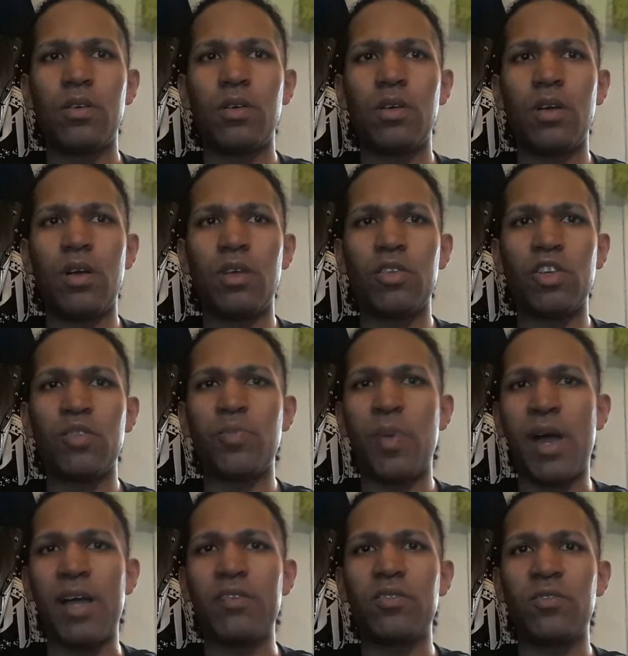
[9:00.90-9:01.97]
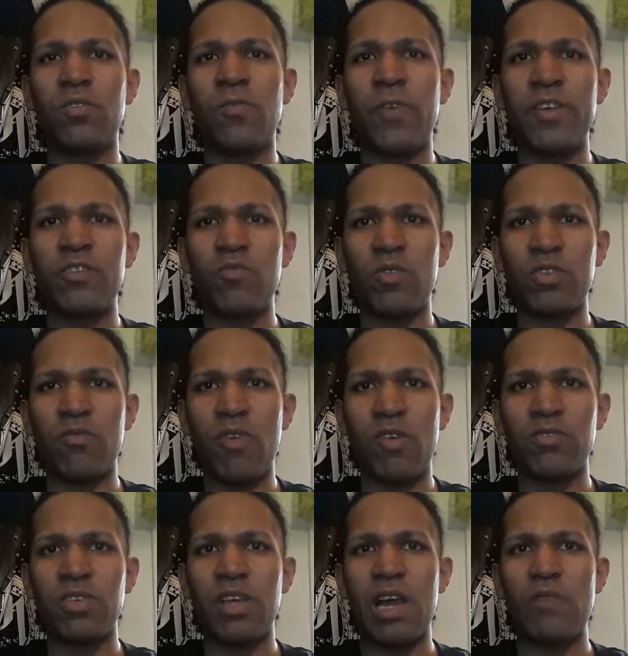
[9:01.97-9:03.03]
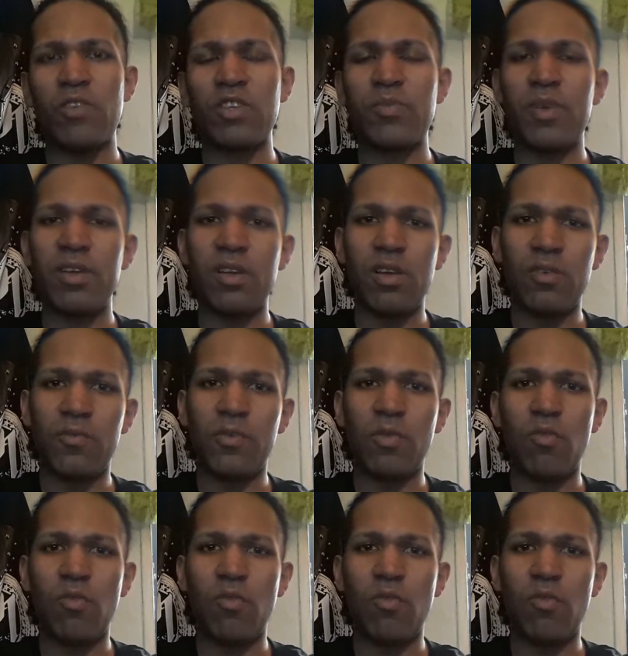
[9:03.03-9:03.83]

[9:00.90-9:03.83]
uh, the spot to face Ronda Rousey at WrestleMania for the